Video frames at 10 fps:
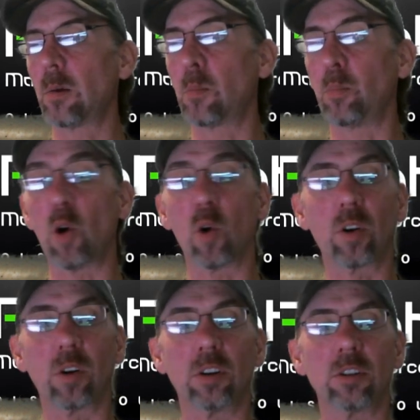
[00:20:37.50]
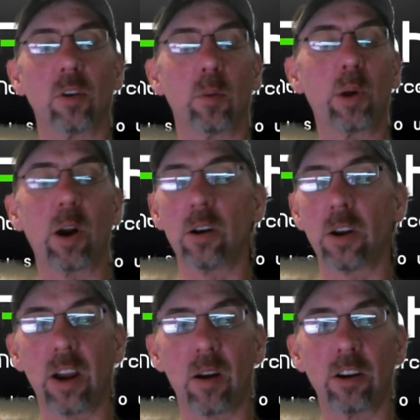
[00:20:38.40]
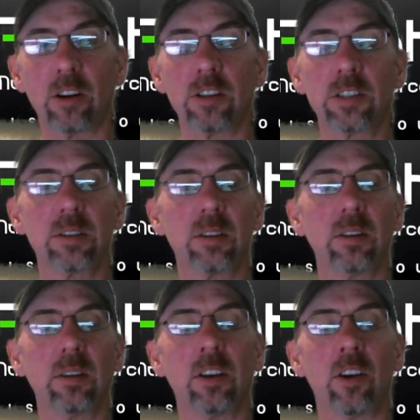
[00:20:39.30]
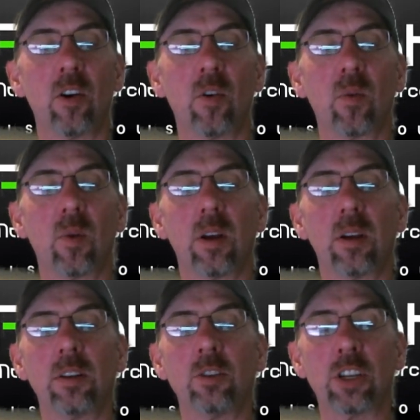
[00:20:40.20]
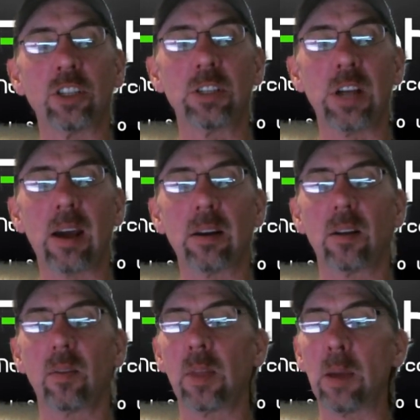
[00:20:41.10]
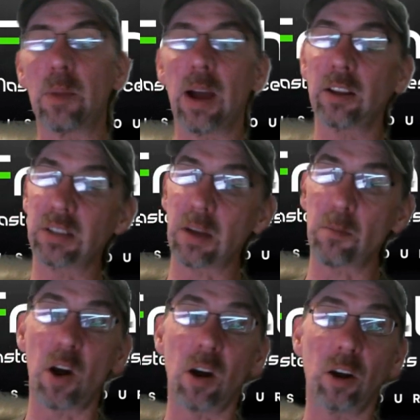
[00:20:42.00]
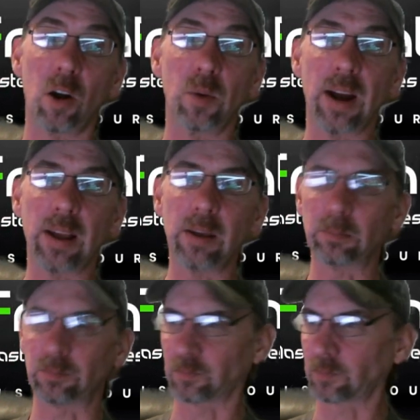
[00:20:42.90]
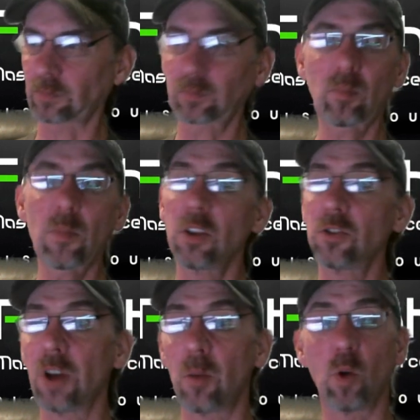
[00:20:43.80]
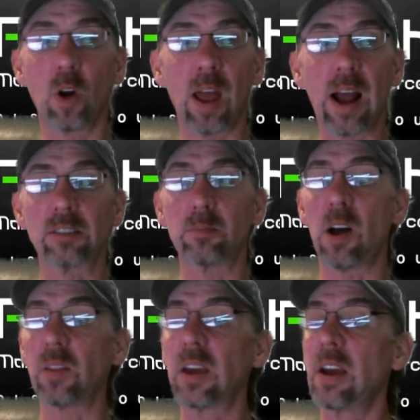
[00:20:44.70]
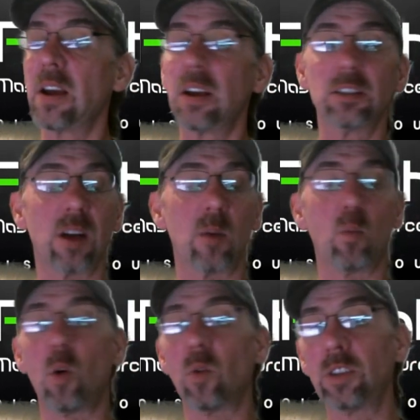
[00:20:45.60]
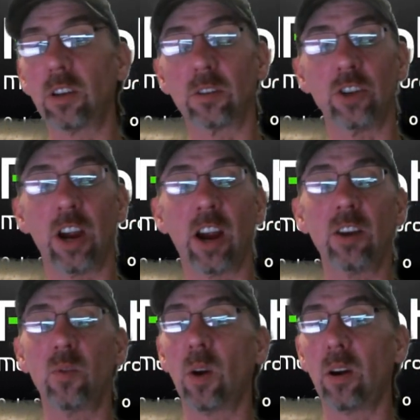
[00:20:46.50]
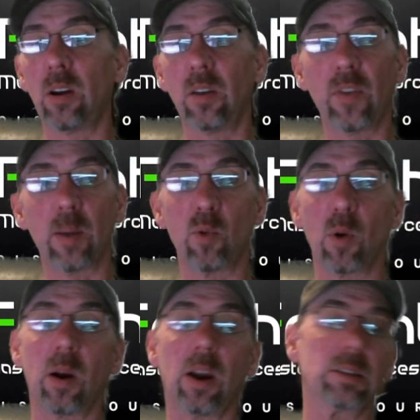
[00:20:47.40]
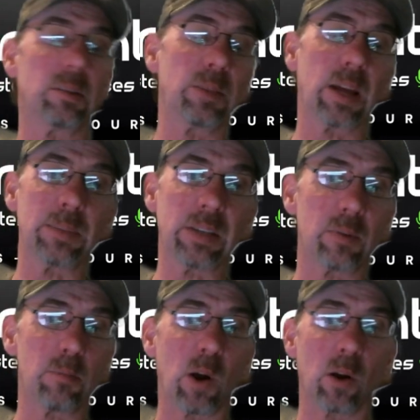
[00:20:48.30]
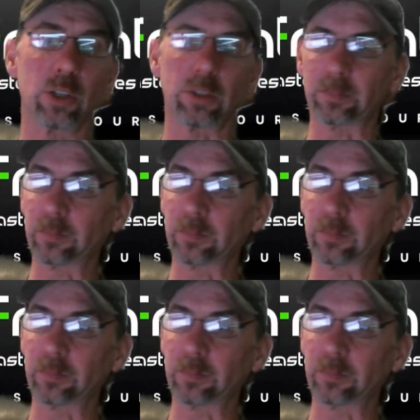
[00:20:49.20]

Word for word: brokers or partner carriers, you know, just yet. They might, some are already, some were last month, some won't till January, February, sometimes even March.